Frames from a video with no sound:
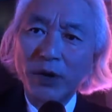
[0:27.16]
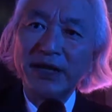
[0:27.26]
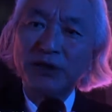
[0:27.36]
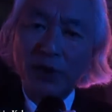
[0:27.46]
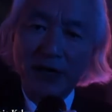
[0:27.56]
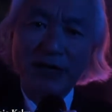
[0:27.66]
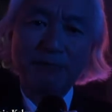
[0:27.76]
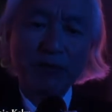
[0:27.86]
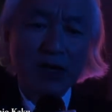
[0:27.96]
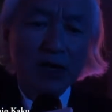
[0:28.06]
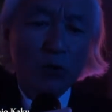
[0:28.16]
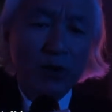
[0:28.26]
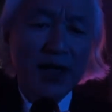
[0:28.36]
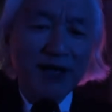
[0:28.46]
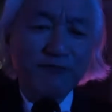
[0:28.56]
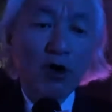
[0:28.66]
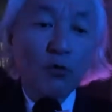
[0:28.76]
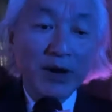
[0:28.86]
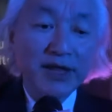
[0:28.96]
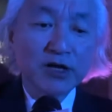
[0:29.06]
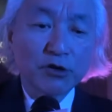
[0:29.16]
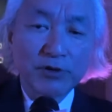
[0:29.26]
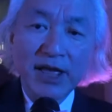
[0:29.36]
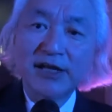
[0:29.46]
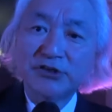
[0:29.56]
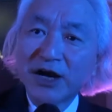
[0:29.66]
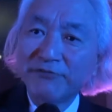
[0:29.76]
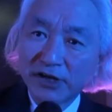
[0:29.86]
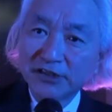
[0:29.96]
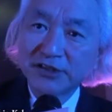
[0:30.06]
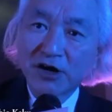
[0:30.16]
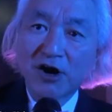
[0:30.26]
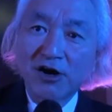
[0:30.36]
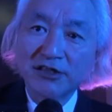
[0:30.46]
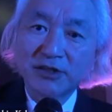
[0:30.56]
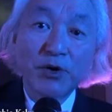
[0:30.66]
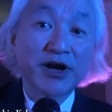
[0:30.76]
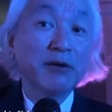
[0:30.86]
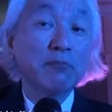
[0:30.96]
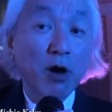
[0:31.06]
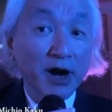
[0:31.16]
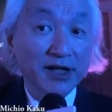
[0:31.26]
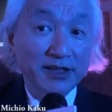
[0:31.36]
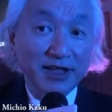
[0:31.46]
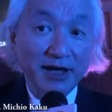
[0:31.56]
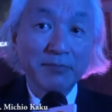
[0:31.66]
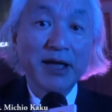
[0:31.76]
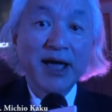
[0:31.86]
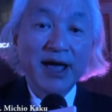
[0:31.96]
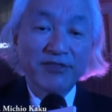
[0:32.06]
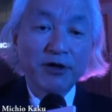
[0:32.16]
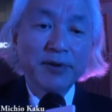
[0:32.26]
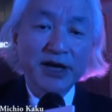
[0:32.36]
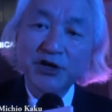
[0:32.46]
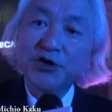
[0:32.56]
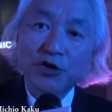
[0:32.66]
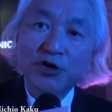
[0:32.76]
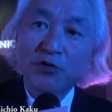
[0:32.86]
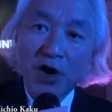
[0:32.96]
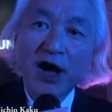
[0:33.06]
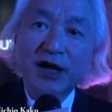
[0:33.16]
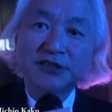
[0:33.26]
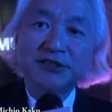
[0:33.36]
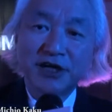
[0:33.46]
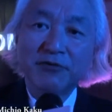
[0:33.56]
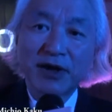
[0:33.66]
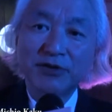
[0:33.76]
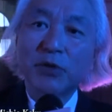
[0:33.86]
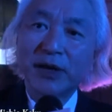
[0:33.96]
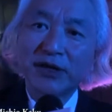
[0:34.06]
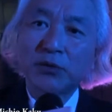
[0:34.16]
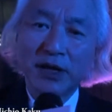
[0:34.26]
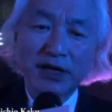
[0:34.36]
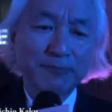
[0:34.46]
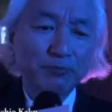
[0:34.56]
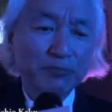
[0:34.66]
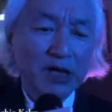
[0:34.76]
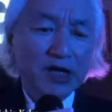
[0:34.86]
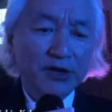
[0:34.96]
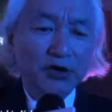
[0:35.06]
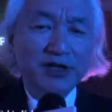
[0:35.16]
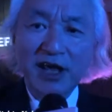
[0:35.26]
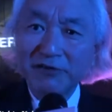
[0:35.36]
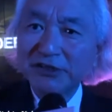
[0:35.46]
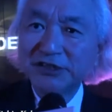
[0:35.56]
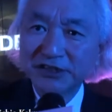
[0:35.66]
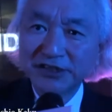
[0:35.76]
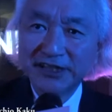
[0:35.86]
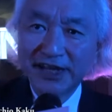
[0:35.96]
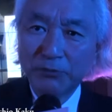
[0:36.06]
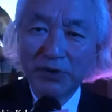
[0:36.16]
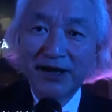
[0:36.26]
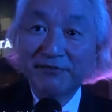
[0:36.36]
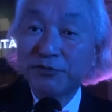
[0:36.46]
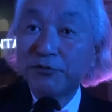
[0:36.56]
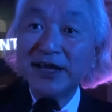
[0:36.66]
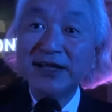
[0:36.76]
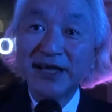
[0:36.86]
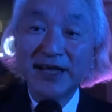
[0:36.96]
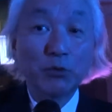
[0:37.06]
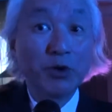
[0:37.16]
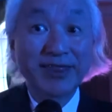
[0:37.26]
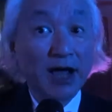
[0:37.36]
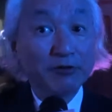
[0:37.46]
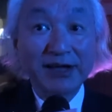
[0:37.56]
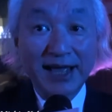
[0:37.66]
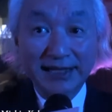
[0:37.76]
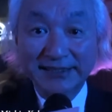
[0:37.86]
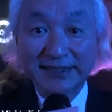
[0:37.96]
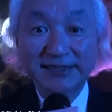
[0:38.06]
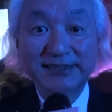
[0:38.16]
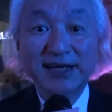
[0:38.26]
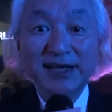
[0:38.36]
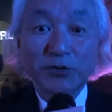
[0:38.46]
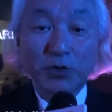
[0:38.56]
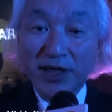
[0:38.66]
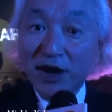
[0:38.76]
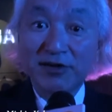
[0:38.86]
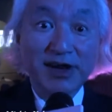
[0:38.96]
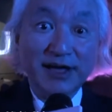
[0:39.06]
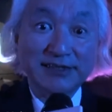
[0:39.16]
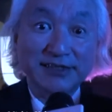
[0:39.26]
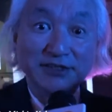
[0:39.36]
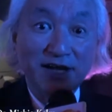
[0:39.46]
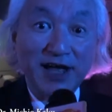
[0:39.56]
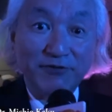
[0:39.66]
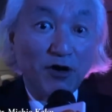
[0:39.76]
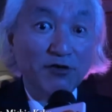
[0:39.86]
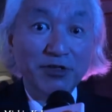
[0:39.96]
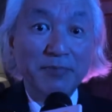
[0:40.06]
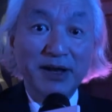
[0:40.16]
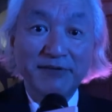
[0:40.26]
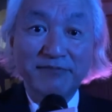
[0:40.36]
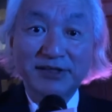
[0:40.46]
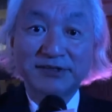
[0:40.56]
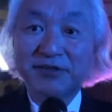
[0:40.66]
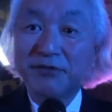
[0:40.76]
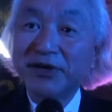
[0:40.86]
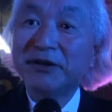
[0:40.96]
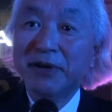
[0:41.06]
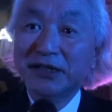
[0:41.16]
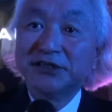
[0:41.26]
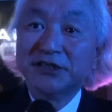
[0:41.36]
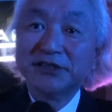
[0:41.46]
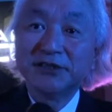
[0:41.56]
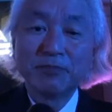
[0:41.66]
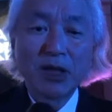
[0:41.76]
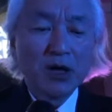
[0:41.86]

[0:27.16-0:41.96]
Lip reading: 2020. We have already created driverless cars, and we're going to market them, and they'll be in your garage in around 2020. Your television set will have 3D without glasses. Without glasses, you'll have all the benefits of 3 dimensions.